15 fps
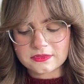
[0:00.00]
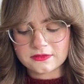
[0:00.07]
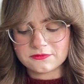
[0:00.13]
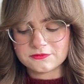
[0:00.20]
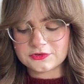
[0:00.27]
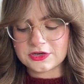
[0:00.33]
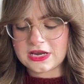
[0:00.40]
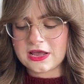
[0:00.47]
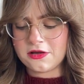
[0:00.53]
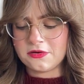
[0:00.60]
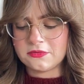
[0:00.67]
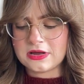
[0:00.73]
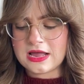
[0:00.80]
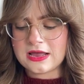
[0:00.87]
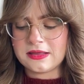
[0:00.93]
For
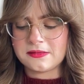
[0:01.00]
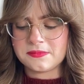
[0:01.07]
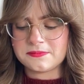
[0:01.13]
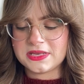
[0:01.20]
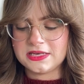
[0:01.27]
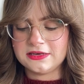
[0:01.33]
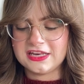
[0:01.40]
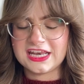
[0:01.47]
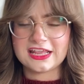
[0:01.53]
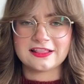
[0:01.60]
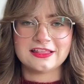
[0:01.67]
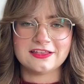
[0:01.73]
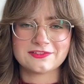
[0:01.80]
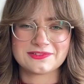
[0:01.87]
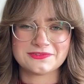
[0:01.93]
now, I'm knitting
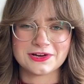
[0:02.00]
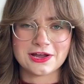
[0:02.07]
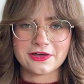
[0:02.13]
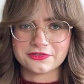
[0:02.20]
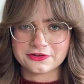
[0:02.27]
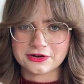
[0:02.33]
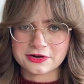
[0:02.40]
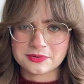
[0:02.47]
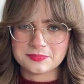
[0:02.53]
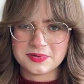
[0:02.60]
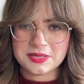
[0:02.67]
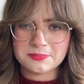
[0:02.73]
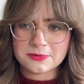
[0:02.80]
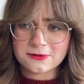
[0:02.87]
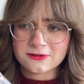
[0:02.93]
these for other
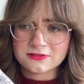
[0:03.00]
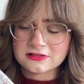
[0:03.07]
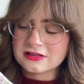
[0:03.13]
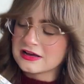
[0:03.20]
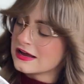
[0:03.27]
people.